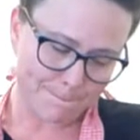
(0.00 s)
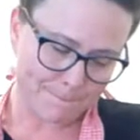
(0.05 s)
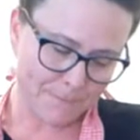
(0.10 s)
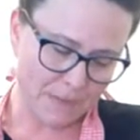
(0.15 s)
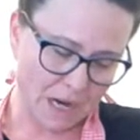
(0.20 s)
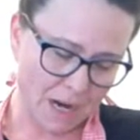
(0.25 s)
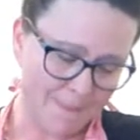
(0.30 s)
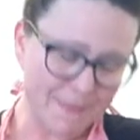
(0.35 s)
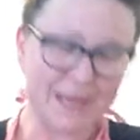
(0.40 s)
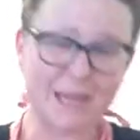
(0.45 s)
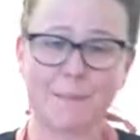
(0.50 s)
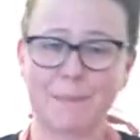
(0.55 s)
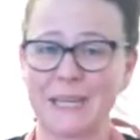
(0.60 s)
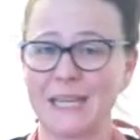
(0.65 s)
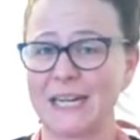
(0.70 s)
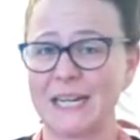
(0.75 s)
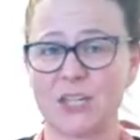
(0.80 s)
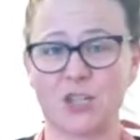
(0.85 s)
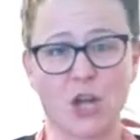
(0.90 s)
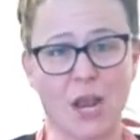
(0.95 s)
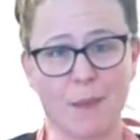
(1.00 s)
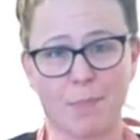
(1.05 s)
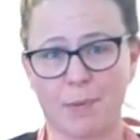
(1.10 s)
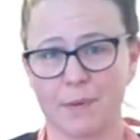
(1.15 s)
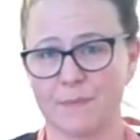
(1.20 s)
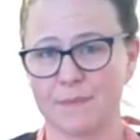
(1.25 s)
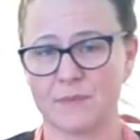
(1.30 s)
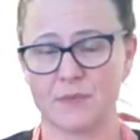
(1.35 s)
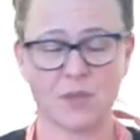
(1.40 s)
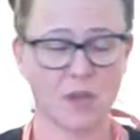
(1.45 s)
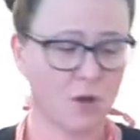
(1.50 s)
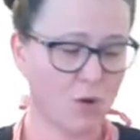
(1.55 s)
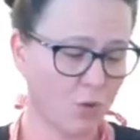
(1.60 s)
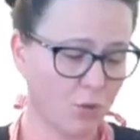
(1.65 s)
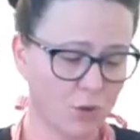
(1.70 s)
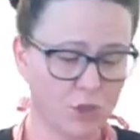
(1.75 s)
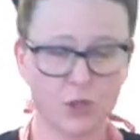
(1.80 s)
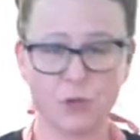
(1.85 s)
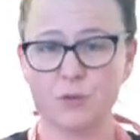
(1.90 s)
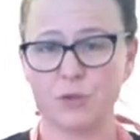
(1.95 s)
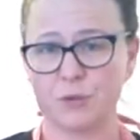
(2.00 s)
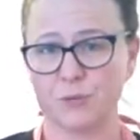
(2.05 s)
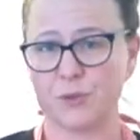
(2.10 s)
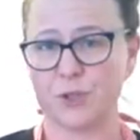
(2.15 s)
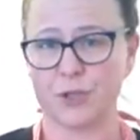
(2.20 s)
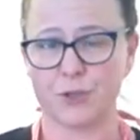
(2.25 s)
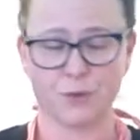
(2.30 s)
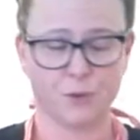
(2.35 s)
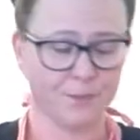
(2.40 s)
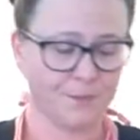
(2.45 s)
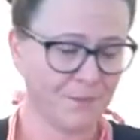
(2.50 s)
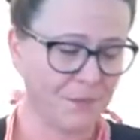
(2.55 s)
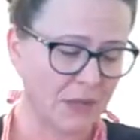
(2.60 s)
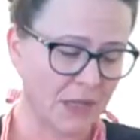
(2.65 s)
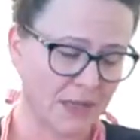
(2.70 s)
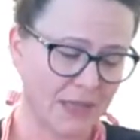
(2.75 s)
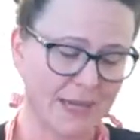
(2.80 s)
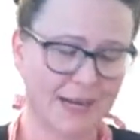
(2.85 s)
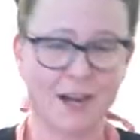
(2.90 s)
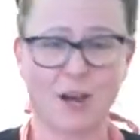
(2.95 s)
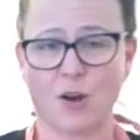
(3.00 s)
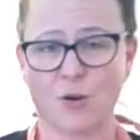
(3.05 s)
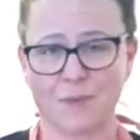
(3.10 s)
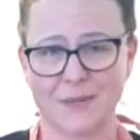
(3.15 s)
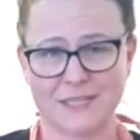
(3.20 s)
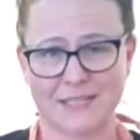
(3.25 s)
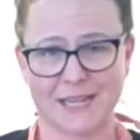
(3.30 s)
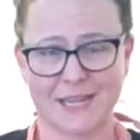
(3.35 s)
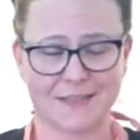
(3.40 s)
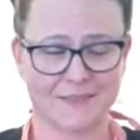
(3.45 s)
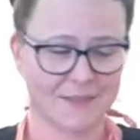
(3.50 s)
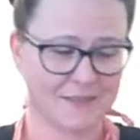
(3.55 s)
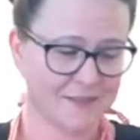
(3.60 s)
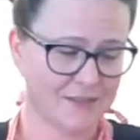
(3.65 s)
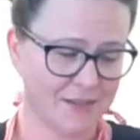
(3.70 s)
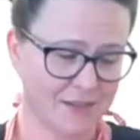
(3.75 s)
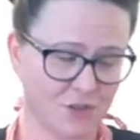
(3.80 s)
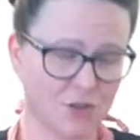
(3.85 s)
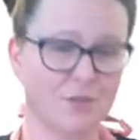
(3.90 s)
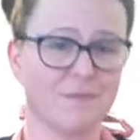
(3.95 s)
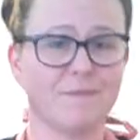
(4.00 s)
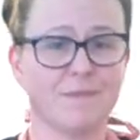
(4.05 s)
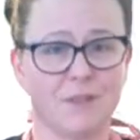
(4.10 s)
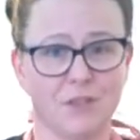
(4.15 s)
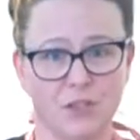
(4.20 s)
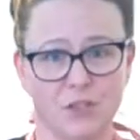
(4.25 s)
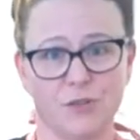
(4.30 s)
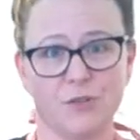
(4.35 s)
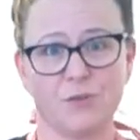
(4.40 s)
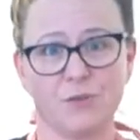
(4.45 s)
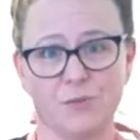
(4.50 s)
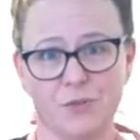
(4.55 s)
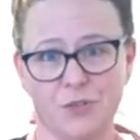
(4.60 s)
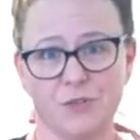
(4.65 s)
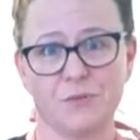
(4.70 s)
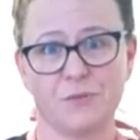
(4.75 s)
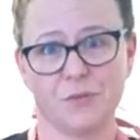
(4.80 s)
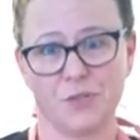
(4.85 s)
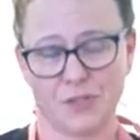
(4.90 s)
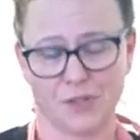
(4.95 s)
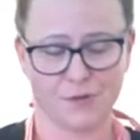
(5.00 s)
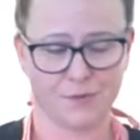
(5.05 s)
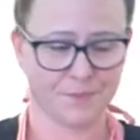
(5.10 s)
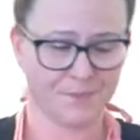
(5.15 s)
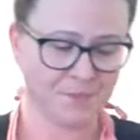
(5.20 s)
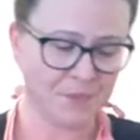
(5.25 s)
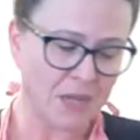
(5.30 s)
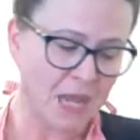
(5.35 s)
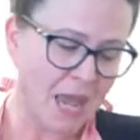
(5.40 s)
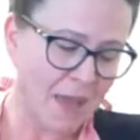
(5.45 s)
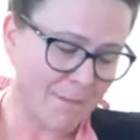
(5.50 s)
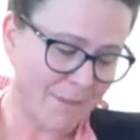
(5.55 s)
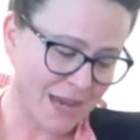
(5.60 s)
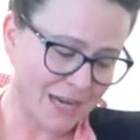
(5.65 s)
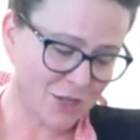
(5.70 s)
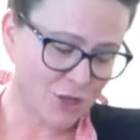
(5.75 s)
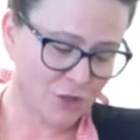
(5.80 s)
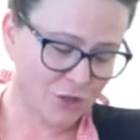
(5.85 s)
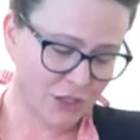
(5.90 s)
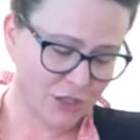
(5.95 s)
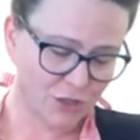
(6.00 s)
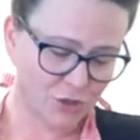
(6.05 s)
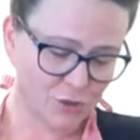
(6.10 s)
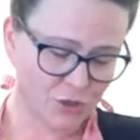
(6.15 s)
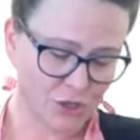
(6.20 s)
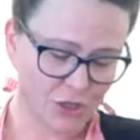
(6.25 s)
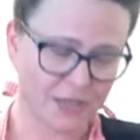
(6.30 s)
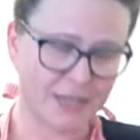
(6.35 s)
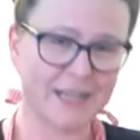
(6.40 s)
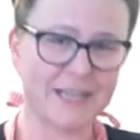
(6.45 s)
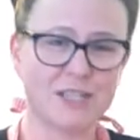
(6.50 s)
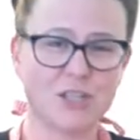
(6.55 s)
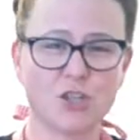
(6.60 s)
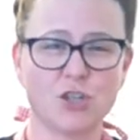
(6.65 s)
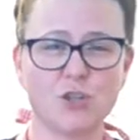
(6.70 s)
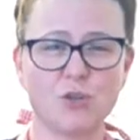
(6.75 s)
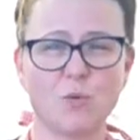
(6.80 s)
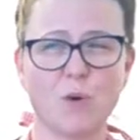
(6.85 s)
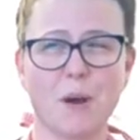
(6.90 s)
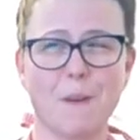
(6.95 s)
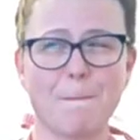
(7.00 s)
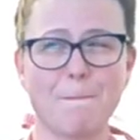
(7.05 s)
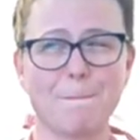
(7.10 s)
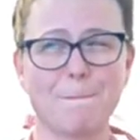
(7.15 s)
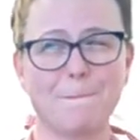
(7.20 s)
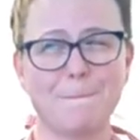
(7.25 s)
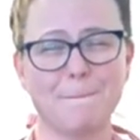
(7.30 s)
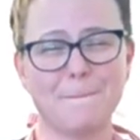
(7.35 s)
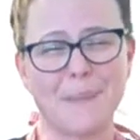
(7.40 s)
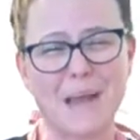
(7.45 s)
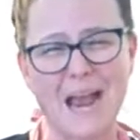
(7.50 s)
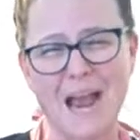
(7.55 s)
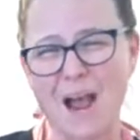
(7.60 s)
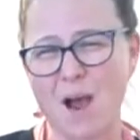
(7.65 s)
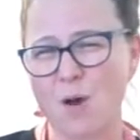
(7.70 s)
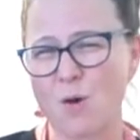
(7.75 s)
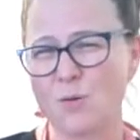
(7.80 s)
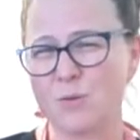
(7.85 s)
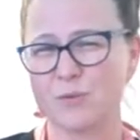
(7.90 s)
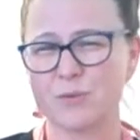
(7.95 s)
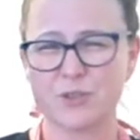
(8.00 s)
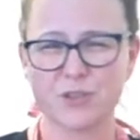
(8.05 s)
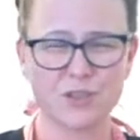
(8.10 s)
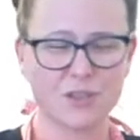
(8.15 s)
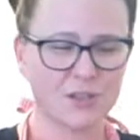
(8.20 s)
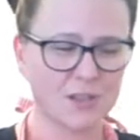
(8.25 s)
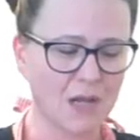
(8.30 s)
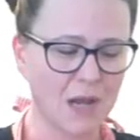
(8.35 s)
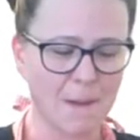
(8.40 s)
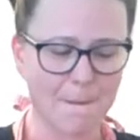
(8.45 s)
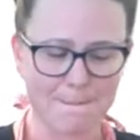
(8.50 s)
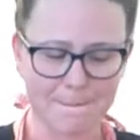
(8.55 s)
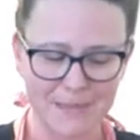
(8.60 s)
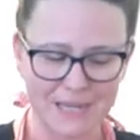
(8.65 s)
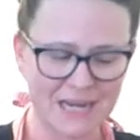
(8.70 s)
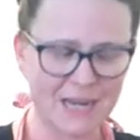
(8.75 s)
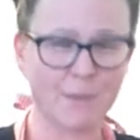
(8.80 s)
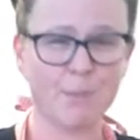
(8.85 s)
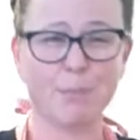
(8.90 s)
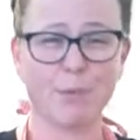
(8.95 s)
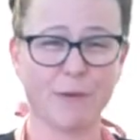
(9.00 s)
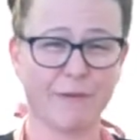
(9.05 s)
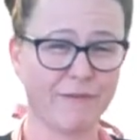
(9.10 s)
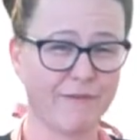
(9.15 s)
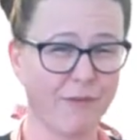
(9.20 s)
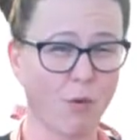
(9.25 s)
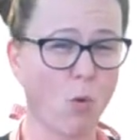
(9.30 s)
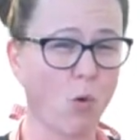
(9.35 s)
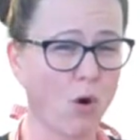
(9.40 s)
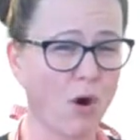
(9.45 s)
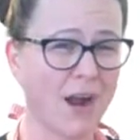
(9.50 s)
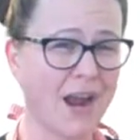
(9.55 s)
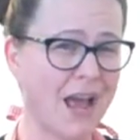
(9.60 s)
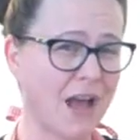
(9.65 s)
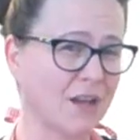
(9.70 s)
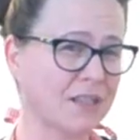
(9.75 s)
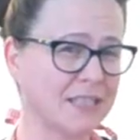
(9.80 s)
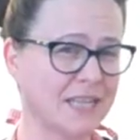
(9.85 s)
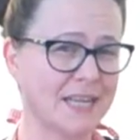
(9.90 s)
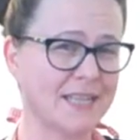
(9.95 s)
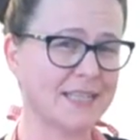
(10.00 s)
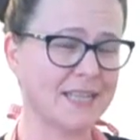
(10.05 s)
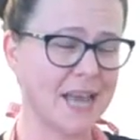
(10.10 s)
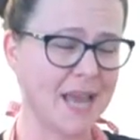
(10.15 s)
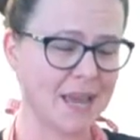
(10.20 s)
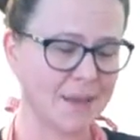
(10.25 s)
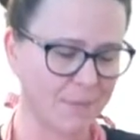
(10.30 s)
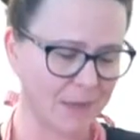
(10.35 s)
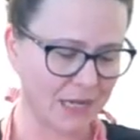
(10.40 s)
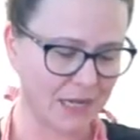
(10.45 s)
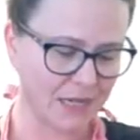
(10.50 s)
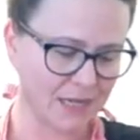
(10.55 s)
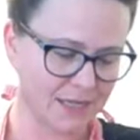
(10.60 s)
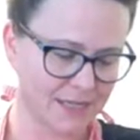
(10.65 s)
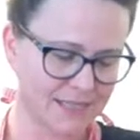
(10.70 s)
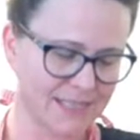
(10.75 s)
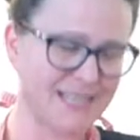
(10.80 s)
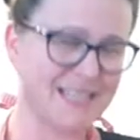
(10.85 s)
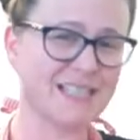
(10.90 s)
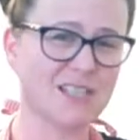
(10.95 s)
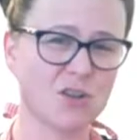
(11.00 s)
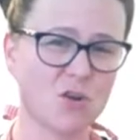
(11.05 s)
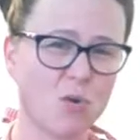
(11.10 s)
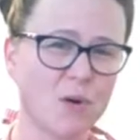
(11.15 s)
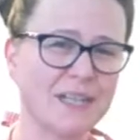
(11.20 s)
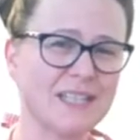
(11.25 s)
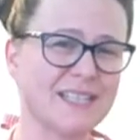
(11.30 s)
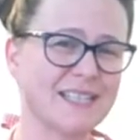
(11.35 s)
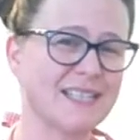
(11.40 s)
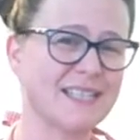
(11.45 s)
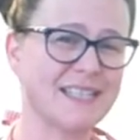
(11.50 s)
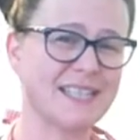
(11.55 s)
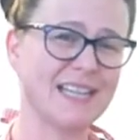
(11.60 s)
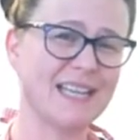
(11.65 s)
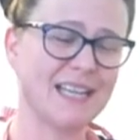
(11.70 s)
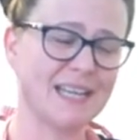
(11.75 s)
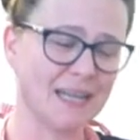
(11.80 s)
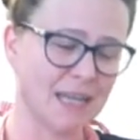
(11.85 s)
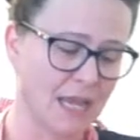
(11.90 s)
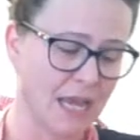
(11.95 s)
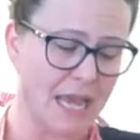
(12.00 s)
It can be any shape, so you do you. Like I always say in this kitchen, you do you. Make sure that you cook it to about a minute before al dente, because it's going to sit.